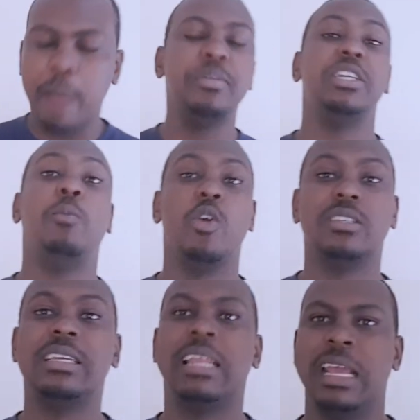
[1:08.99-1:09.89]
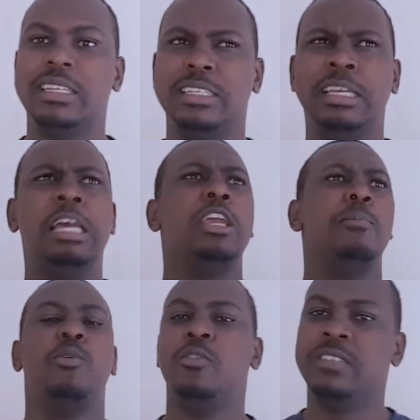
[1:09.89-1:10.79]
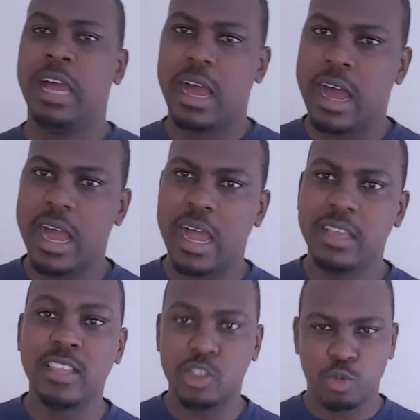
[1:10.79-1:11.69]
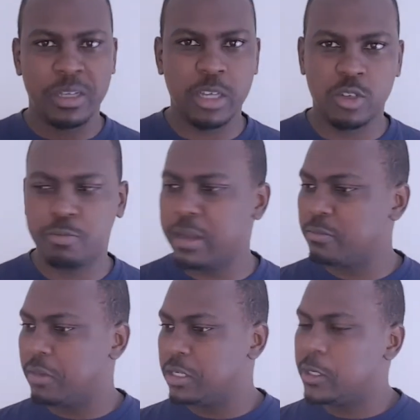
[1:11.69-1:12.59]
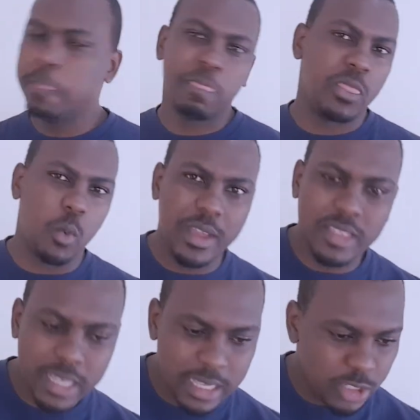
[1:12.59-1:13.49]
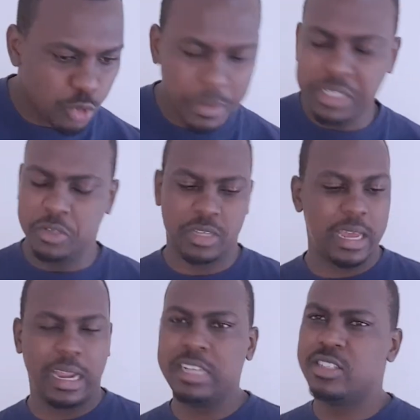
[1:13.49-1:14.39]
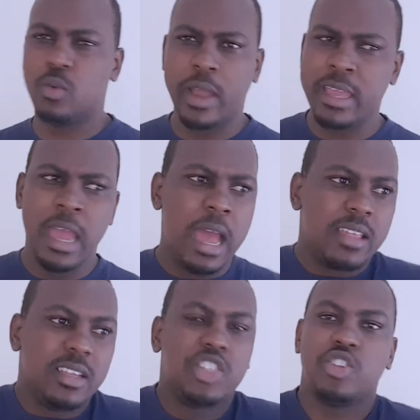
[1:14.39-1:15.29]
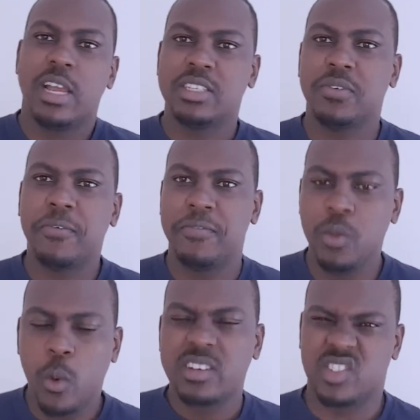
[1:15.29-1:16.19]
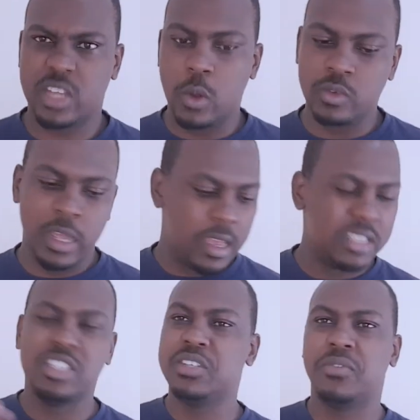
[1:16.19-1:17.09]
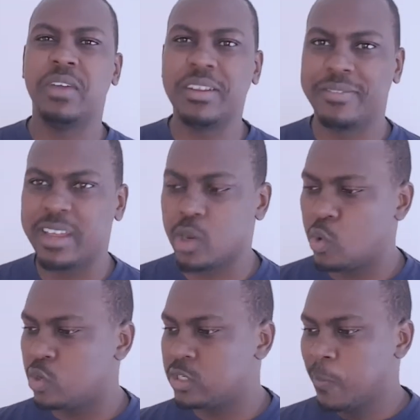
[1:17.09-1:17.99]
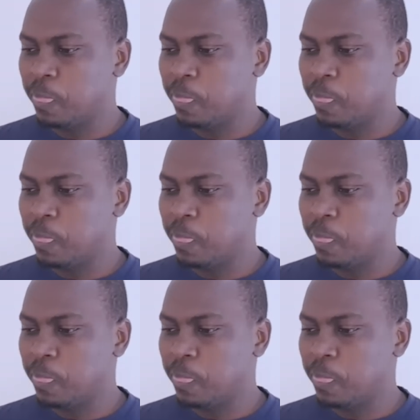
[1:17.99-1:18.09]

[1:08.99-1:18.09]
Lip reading: Peter Moyo has greatly improved in the instrumental department. The way the instrumentals are arranged, the way the tracks feel and sound is just very, very good.